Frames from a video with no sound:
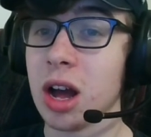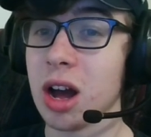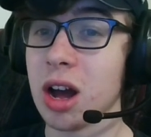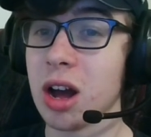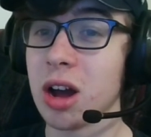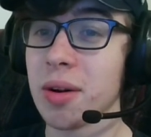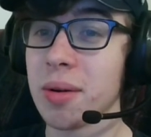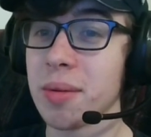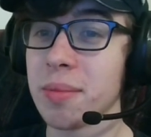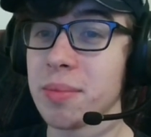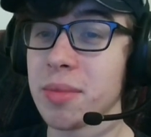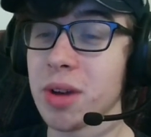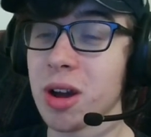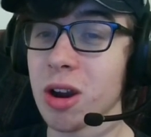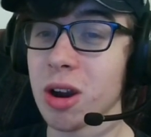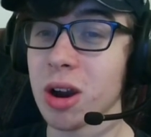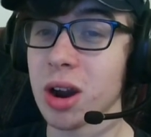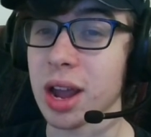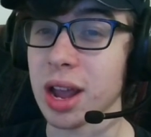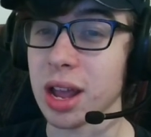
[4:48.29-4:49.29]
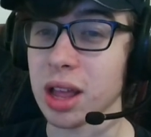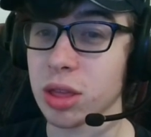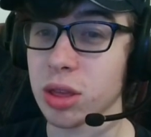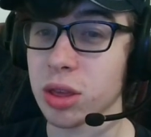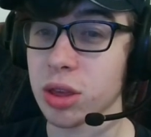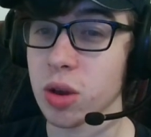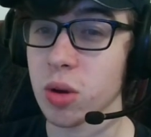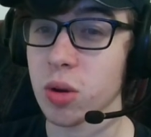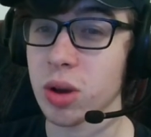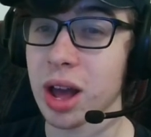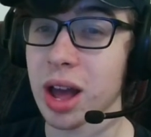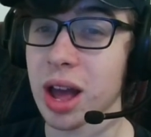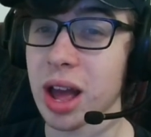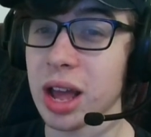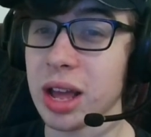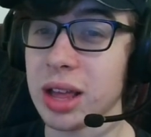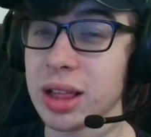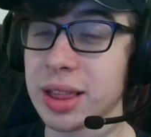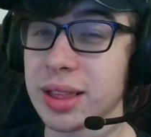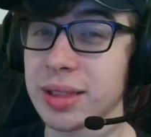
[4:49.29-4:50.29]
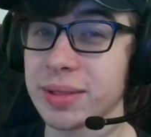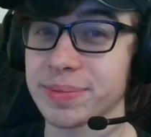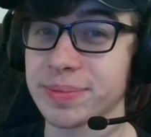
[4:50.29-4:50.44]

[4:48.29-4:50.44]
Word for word: Um, alright, so guys,